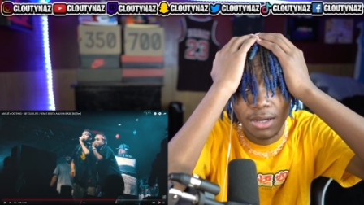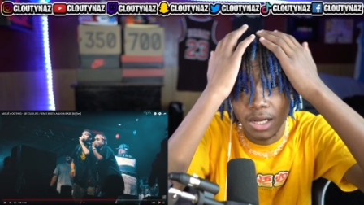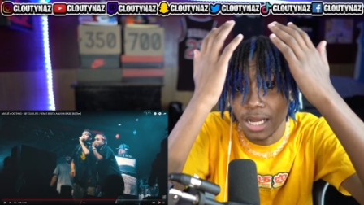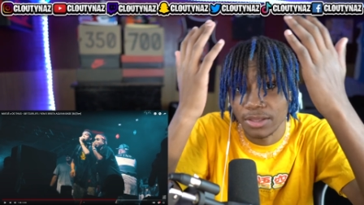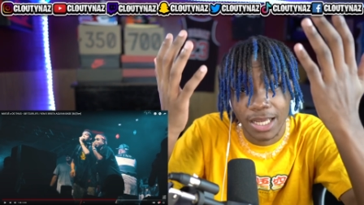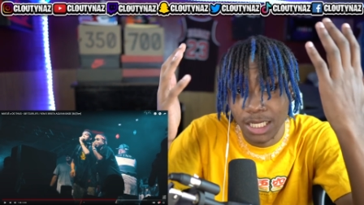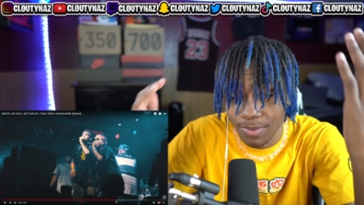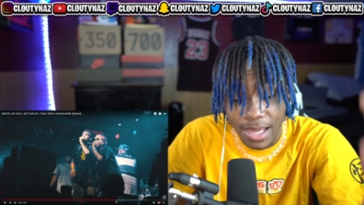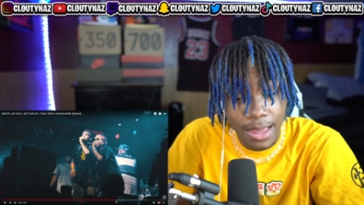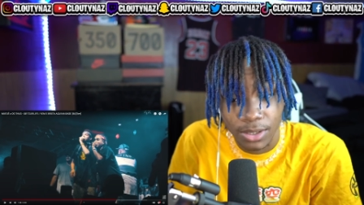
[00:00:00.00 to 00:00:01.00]
I don't think I can speak
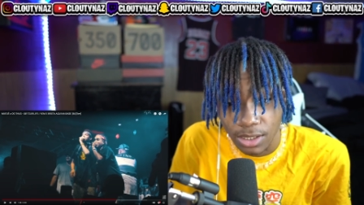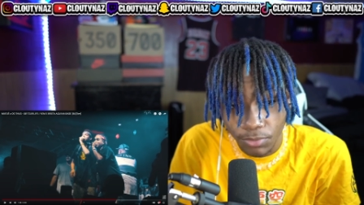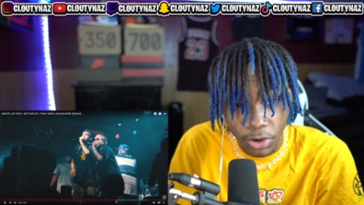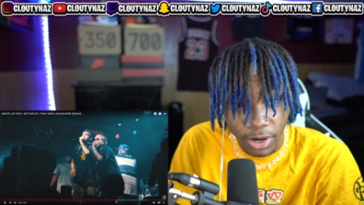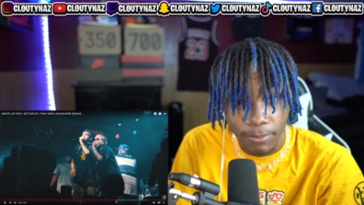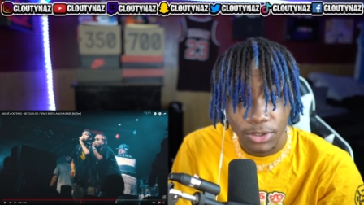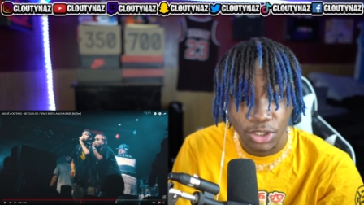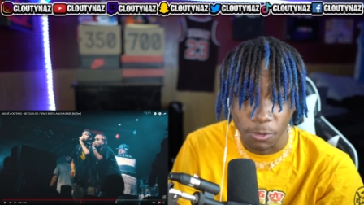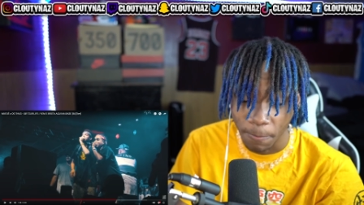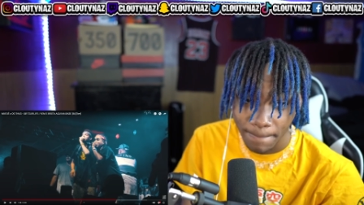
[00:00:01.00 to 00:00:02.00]
English anymore, y'all. But
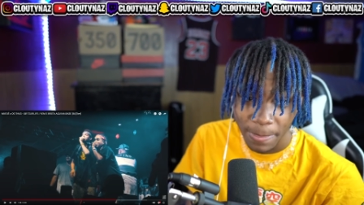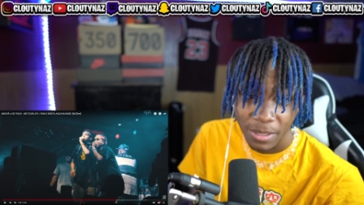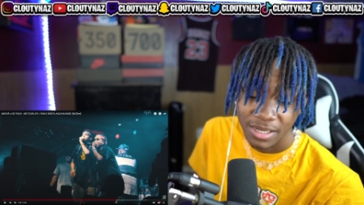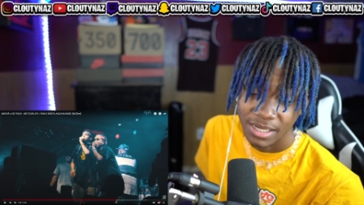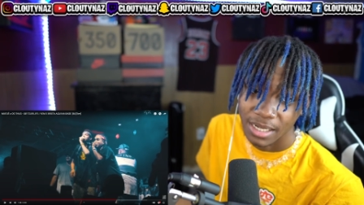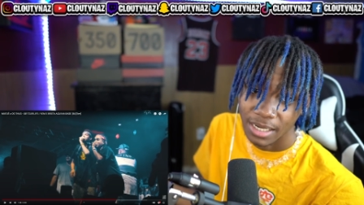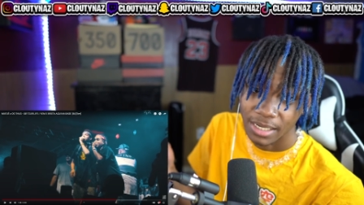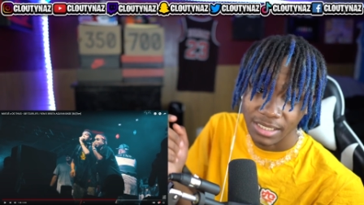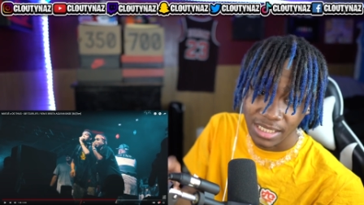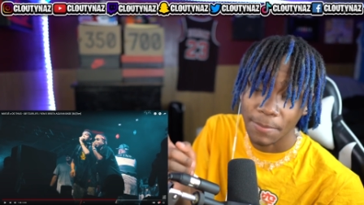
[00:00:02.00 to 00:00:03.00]
yo,
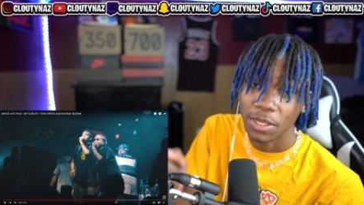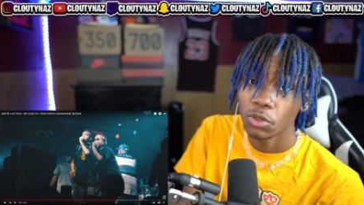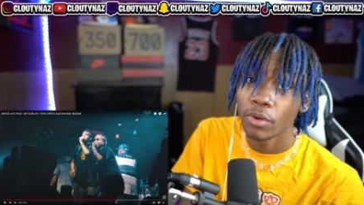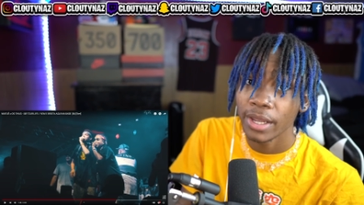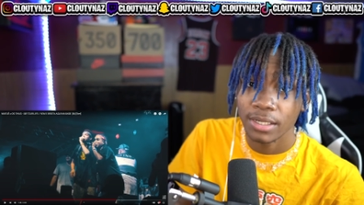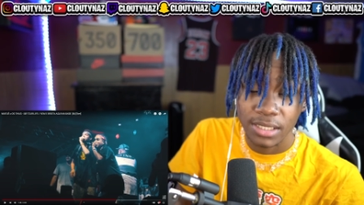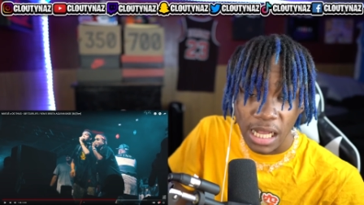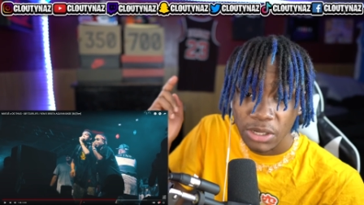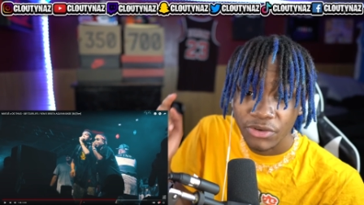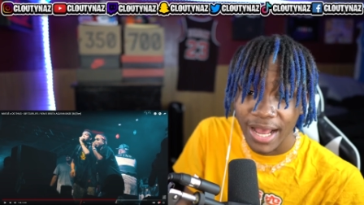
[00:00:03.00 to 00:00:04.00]
this guy Matuê, this guy
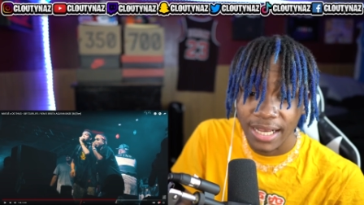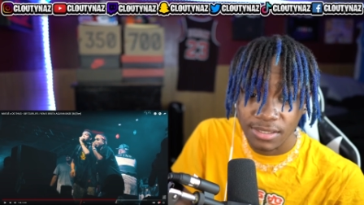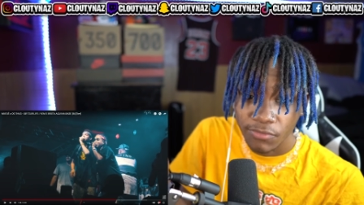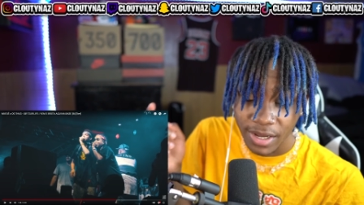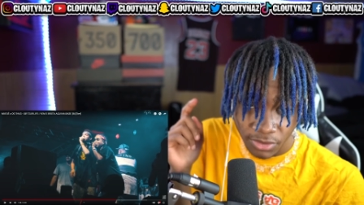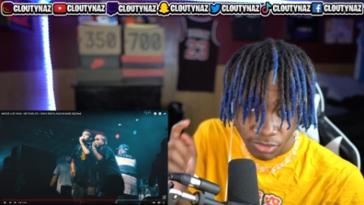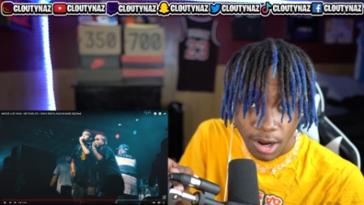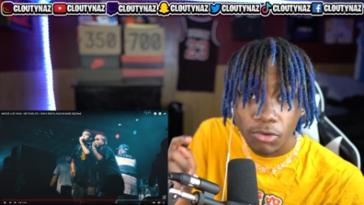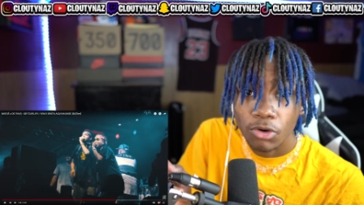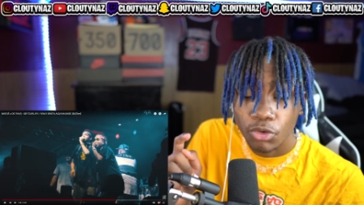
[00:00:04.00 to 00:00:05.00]
literally has the fucking crowd
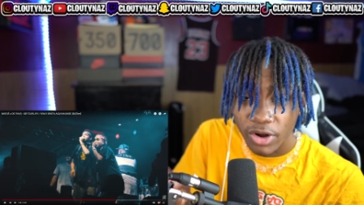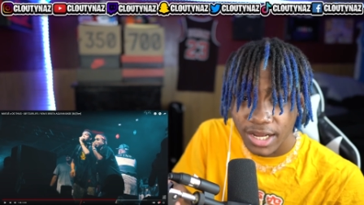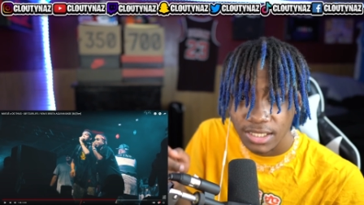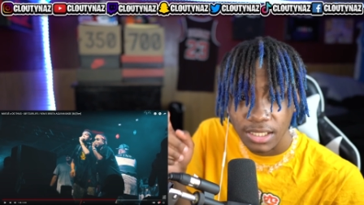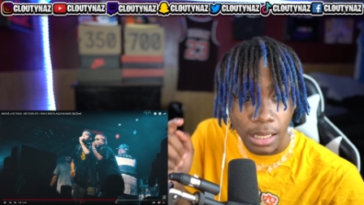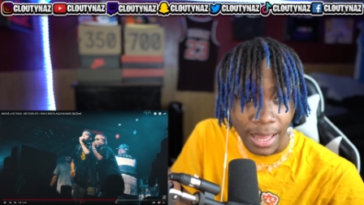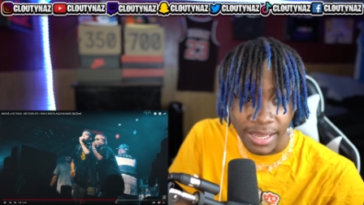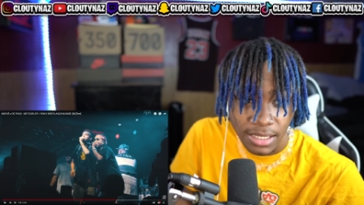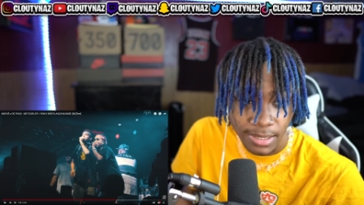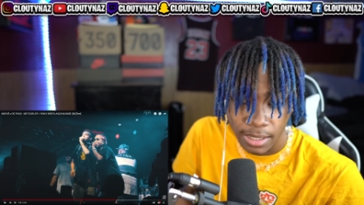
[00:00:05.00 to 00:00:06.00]
going crazy. Like
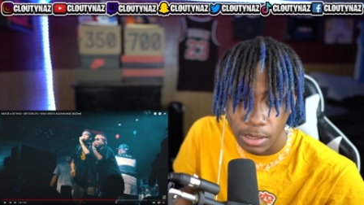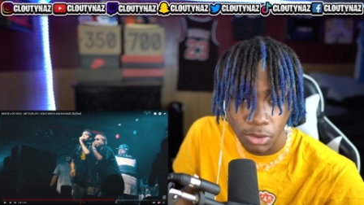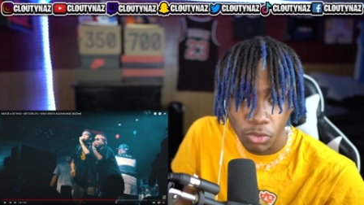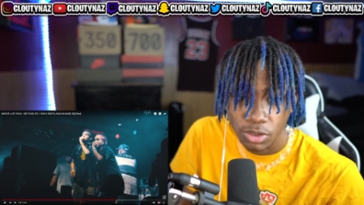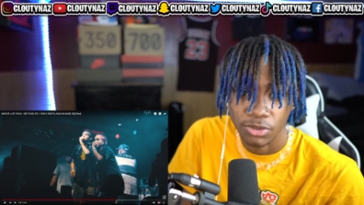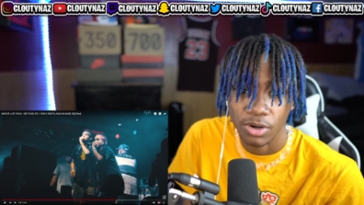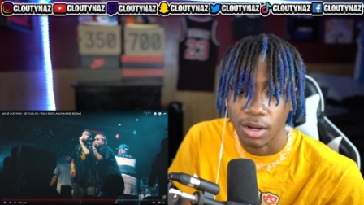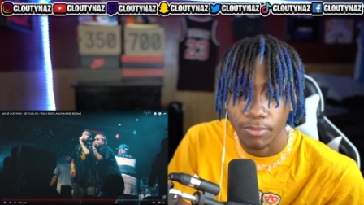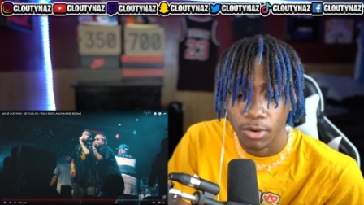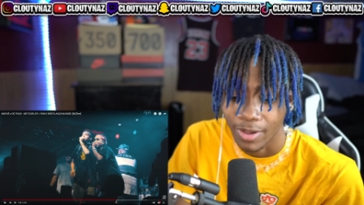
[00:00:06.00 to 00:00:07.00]
it's like a Lil Uzi crowd,
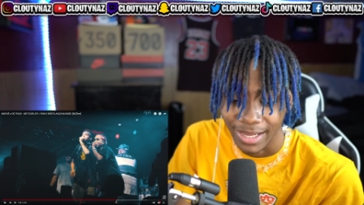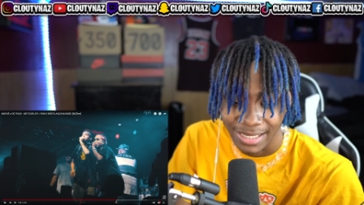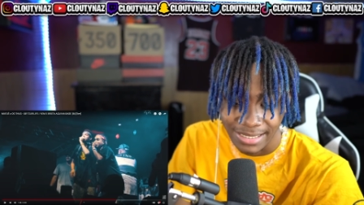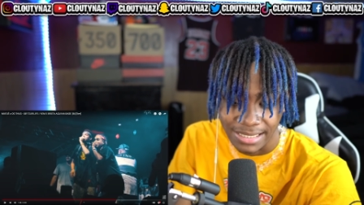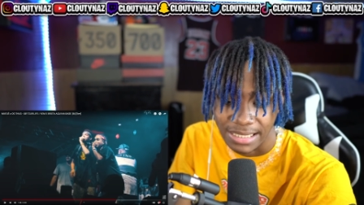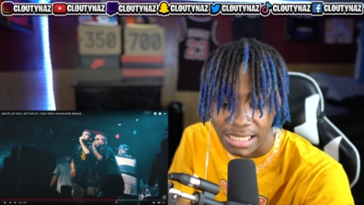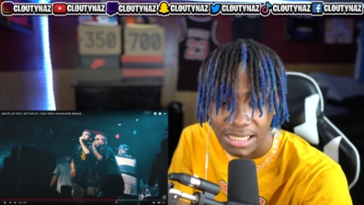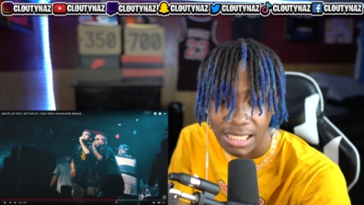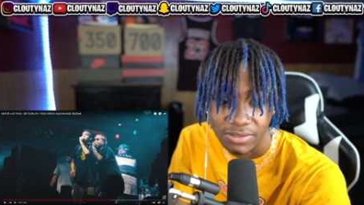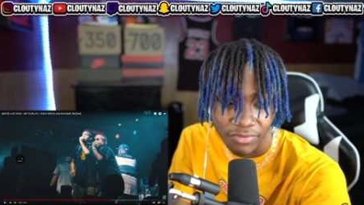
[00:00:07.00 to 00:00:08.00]
bro. Like, sheesh,
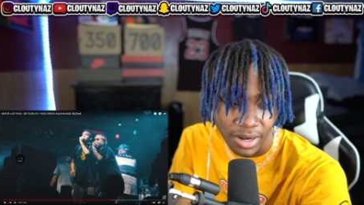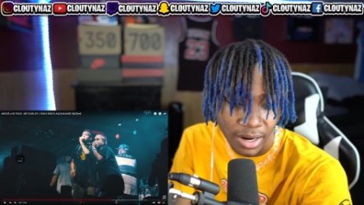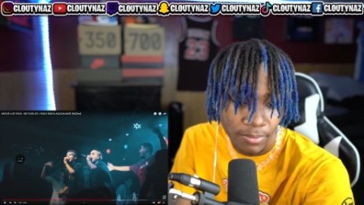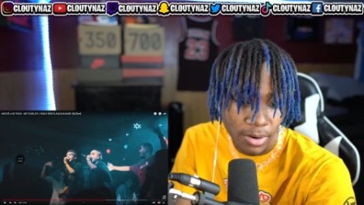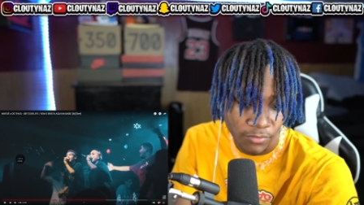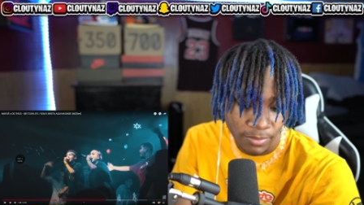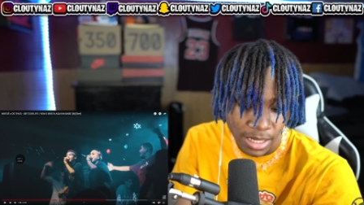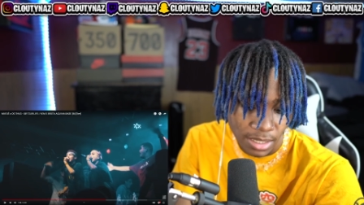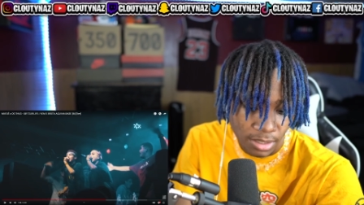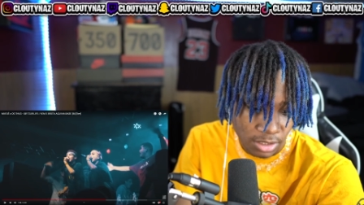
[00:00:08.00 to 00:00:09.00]
that's fire, bro. For being
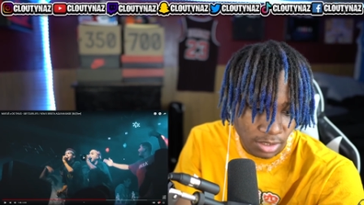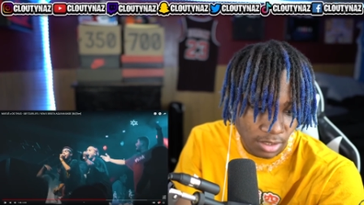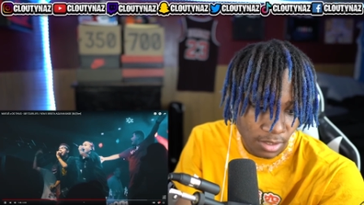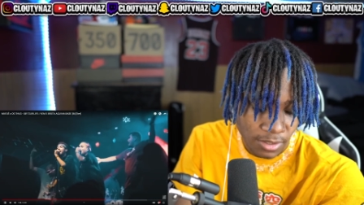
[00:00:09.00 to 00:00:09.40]
honest. Cry.